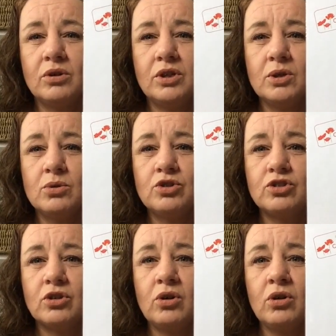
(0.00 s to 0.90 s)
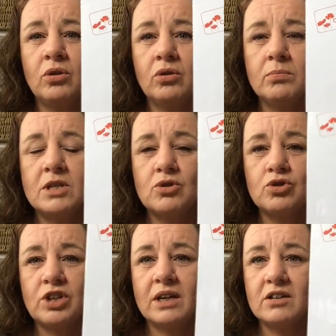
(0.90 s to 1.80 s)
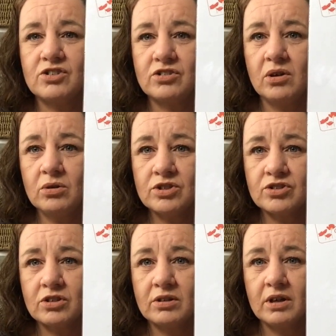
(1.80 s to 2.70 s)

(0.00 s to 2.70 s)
use all Missus Sedas silks.